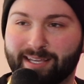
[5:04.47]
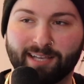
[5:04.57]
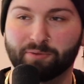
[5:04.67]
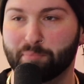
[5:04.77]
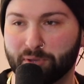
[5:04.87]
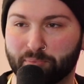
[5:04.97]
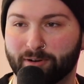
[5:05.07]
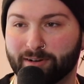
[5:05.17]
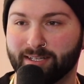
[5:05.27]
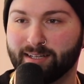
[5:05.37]
killing
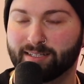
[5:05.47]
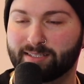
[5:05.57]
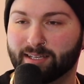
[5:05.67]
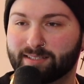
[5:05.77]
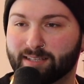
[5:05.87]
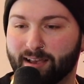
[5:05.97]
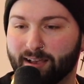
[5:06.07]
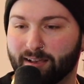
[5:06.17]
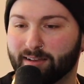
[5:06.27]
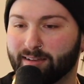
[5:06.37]
people.
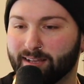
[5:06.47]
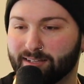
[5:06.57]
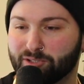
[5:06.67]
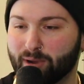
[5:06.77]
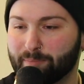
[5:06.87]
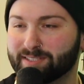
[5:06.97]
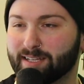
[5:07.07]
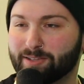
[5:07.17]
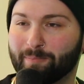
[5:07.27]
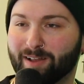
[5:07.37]
Do rappers
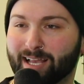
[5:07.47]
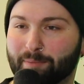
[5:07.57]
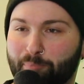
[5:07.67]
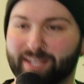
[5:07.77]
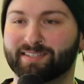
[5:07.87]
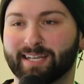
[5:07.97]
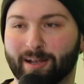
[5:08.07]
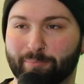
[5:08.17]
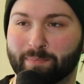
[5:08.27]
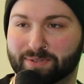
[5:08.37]
not talk about like pissing
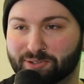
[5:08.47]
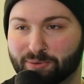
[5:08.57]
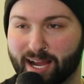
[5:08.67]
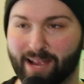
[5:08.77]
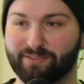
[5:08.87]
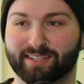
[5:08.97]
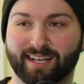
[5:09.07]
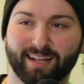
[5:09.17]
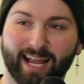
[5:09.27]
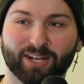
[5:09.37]
on people's graves
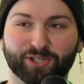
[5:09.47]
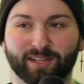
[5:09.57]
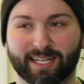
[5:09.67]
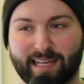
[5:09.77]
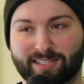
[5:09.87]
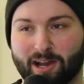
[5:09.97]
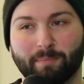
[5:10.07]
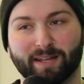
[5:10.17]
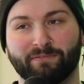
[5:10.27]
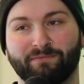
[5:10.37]
and shit like that? Talking
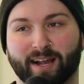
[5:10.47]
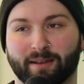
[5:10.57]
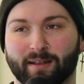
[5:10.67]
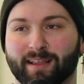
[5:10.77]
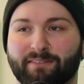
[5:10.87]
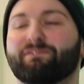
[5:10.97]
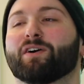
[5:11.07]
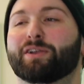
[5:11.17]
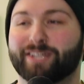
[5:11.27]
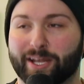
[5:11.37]
about fuck you
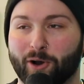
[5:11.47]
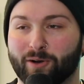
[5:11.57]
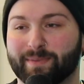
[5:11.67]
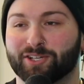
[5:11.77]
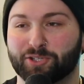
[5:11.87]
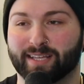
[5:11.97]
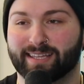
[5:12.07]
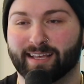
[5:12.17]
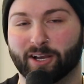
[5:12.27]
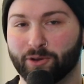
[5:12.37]
dead homie and shit
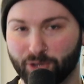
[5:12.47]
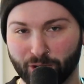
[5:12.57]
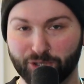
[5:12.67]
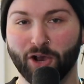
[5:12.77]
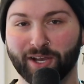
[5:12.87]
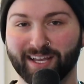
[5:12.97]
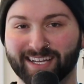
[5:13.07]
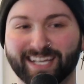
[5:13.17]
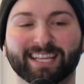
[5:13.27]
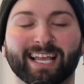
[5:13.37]
like that. Like, are you joking?
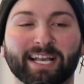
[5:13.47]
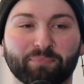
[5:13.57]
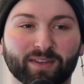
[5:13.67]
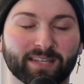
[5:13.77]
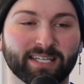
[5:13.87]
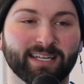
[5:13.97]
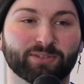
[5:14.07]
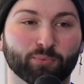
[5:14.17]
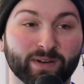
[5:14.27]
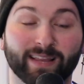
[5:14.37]
Like this
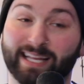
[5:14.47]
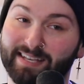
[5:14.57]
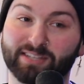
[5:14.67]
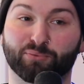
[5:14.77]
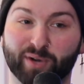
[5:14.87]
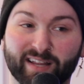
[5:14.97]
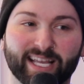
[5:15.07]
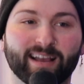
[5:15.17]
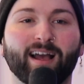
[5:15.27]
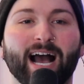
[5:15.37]
is
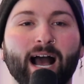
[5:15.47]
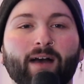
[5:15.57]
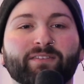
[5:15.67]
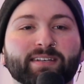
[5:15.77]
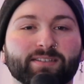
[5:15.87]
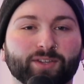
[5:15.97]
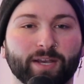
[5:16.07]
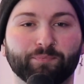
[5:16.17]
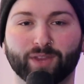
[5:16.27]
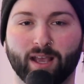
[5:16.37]
really
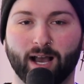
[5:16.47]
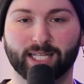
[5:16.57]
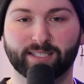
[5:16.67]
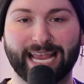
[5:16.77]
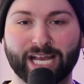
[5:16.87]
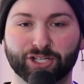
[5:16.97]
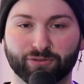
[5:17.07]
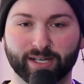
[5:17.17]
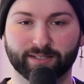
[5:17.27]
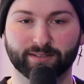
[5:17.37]
obviously
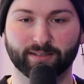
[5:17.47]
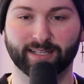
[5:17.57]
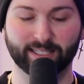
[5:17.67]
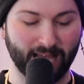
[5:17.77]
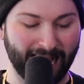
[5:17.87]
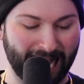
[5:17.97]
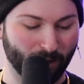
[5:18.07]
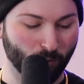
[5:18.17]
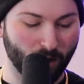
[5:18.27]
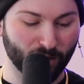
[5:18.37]
this is a
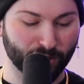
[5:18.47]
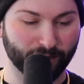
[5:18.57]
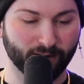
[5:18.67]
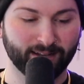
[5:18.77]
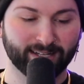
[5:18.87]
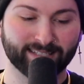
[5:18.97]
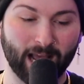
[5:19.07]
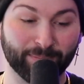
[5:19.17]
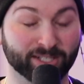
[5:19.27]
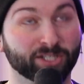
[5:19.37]
hot water
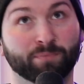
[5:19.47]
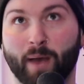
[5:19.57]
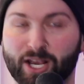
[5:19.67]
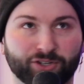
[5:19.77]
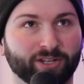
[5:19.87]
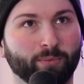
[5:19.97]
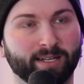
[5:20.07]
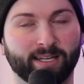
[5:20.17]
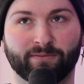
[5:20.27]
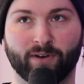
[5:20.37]
topic, especially when
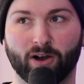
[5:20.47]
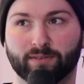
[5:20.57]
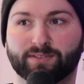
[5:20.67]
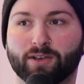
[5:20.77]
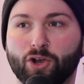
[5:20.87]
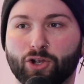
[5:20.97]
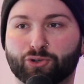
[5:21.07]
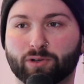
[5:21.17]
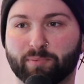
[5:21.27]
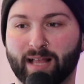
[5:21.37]
it involves
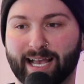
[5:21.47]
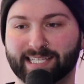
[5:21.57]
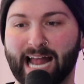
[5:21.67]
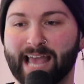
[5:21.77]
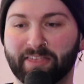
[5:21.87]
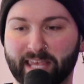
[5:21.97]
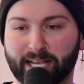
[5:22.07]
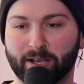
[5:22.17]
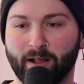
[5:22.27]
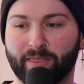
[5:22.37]
Triple X. And I
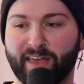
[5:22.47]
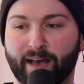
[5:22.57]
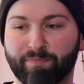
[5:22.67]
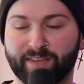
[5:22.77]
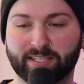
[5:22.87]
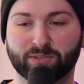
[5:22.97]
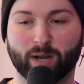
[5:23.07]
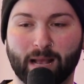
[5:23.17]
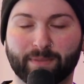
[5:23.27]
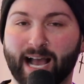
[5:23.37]
think that this is
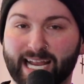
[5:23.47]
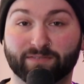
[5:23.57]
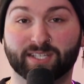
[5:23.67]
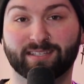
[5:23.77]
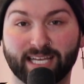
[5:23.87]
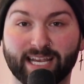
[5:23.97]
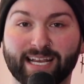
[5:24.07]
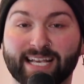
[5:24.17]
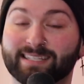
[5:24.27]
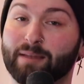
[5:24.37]
what I'm kind of
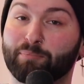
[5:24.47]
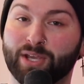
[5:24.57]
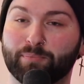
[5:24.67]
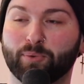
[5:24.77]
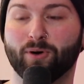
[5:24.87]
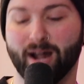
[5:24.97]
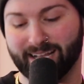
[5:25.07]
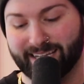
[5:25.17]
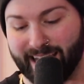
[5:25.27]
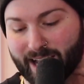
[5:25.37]
seeing, is that people
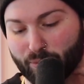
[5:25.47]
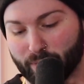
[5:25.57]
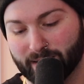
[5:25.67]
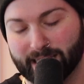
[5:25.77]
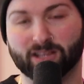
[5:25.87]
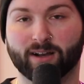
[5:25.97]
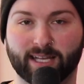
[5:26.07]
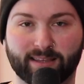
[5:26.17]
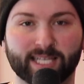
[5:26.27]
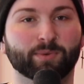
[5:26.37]
can't really look
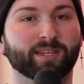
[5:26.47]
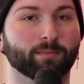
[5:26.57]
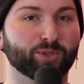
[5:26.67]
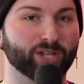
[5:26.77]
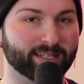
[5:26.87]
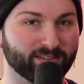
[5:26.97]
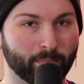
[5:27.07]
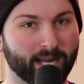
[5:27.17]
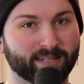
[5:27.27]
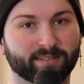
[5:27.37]
at this with an objective
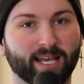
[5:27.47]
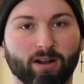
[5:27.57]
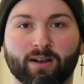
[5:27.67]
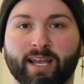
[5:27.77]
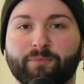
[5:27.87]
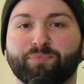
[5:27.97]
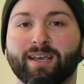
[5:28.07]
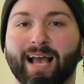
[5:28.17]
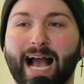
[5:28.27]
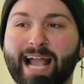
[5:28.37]
mindset, okay?
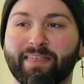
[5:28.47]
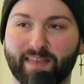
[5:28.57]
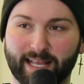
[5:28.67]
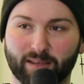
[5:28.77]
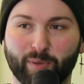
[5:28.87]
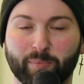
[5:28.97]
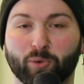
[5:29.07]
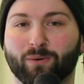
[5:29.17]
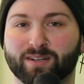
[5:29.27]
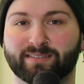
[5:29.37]
I think the people
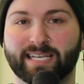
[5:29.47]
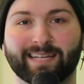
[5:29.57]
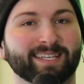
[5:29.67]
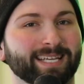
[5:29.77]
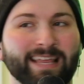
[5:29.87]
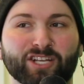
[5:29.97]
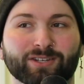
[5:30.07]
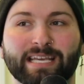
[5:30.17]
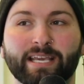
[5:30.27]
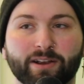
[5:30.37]
who are seeing this and they
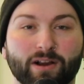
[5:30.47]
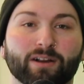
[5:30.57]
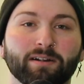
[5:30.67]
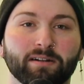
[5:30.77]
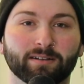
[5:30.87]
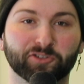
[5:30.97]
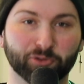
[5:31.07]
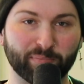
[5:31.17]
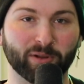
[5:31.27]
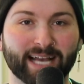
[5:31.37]
just hear
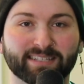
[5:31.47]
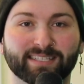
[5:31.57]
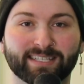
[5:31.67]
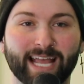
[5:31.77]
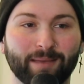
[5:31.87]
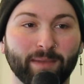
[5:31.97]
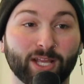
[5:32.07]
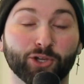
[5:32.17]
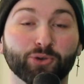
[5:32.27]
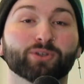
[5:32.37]
Triple X's name
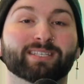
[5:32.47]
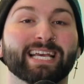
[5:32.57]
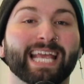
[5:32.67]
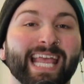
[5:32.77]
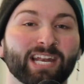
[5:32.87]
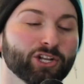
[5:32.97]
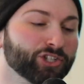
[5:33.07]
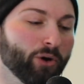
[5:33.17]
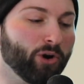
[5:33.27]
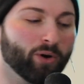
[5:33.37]
used in a
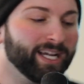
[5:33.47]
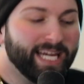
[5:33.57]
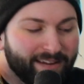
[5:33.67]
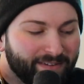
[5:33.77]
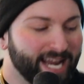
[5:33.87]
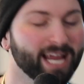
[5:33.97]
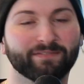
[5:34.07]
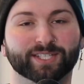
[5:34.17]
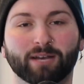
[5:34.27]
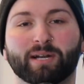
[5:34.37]
joke, or even
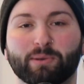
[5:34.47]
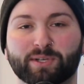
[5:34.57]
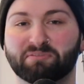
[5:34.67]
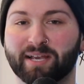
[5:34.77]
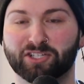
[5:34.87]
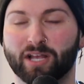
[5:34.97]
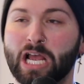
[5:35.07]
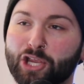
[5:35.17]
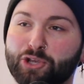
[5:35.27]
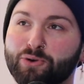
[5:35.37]
if somebody was to make a joke,
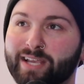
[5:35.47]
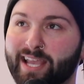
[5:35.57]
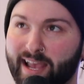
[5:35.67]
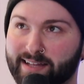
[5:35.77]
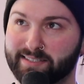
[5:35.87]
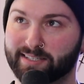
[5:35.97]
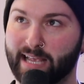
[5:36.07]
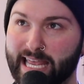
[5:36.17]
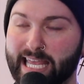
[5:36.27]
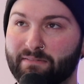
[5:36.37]
you can't
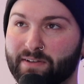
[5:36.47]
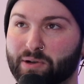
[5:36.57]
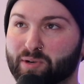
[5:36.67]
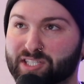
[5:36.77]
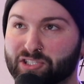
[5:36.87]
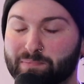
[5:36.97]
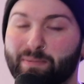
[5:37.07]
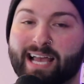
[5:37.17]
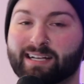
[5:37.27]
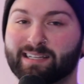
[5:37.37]
even
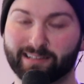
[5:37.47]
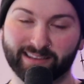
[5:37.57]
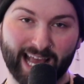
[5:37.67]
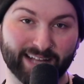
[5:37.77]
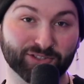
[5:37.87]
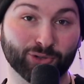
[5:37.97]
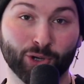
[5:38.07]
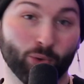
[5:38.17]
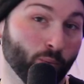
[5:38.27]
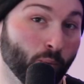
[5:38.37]
respect that that's
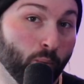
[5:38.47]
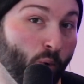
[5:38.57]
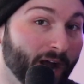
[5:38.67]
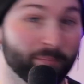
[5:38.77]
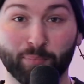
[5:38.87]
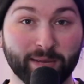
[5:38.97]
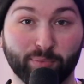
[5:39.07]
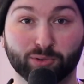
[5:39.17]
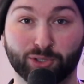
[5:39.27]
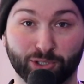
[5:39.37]
what
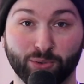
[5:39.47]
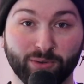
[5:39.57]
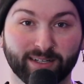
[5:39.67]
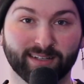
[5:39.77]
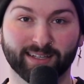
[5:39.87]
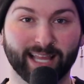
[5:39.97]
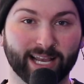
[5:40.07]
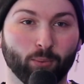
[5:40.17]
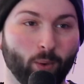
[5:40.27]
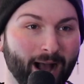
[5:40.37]
people do.
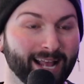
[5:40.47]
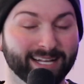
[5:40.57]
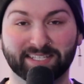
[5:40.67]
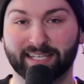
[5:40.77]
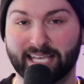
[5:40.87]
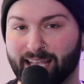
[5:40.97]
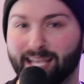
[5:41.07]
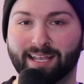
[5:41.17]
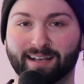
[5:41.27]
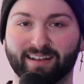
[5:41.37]
Like, why is
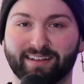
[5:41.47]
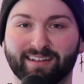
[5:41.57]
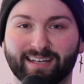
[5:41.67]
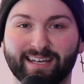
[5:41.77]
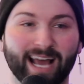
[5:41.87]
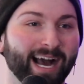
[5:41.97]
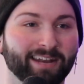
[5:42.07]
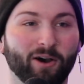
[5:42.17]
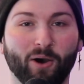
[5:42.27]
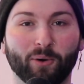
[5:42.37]
he not
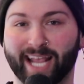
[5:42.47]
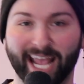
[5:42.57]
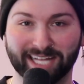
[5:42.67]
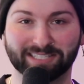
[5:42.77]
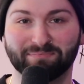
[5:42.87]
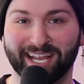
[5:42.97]
okay to